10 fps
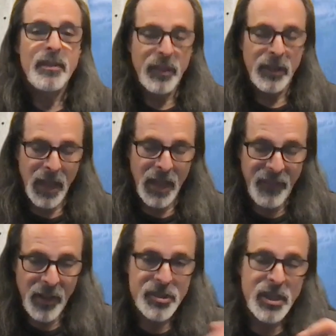The
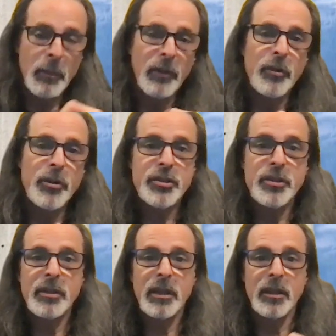Lifehouse demo
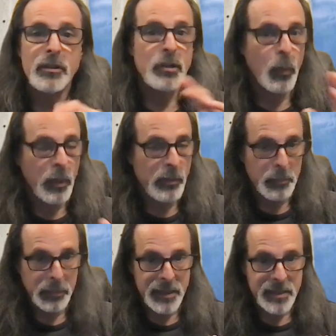version in no way
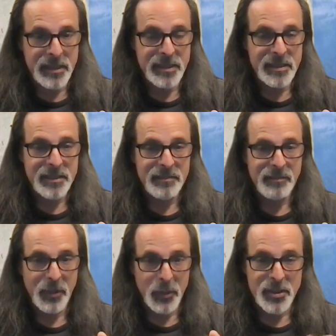replaces
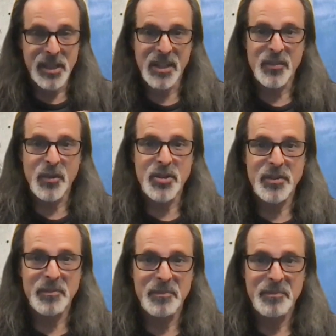The Who's Next version,